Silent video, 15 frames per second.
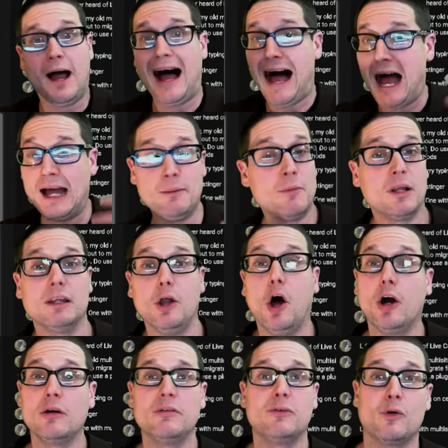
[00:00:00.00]
I'm a
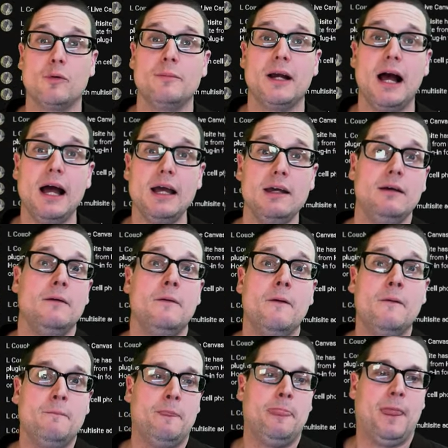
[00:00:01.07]
long form guy.
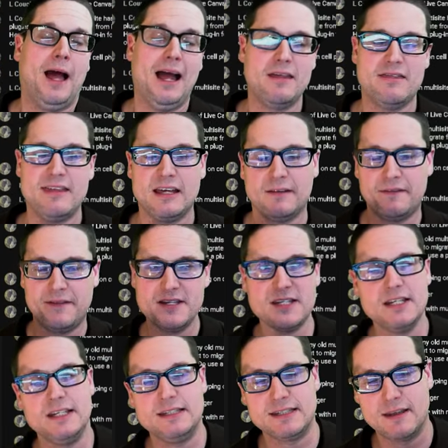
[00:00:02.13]
I think
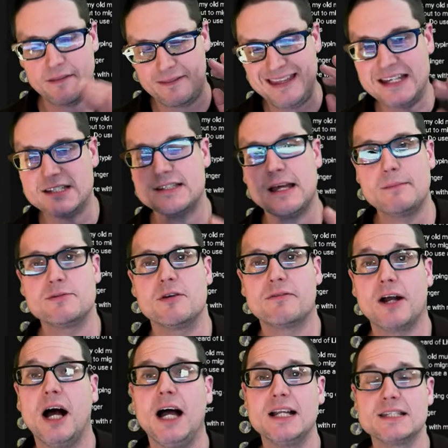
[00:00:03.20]
these types of
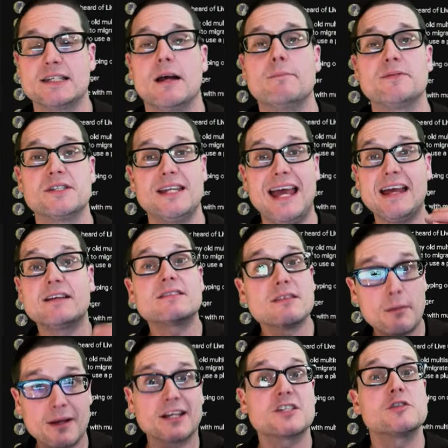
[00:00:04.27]
concepts take some
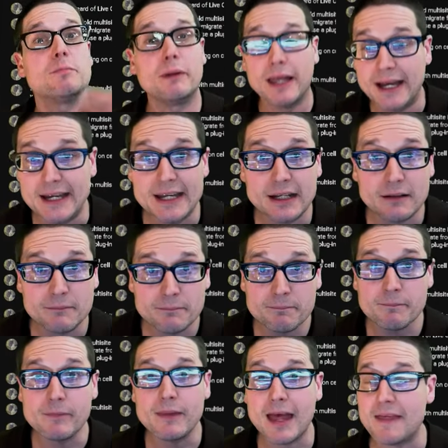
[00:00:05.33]
explaining,
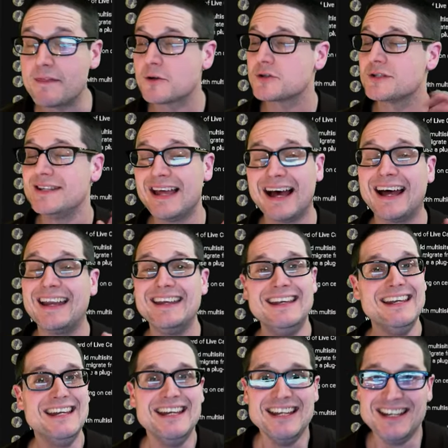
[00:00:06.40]
and there's not,
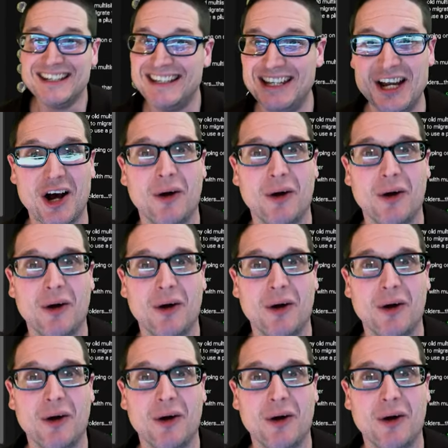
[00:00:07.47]
if